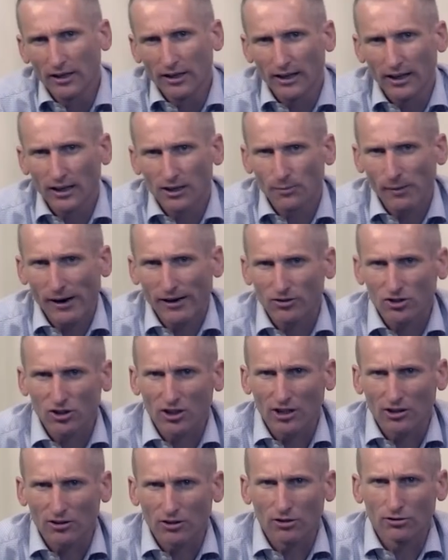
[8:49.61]
is about
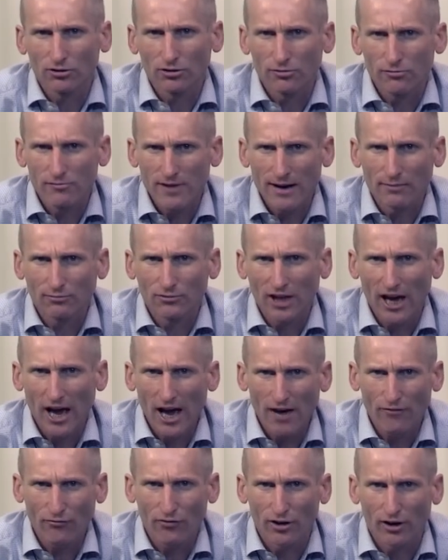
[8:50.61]
600 grams
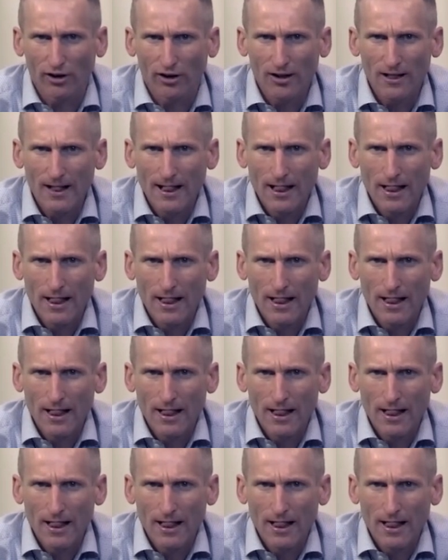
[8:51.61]
heavier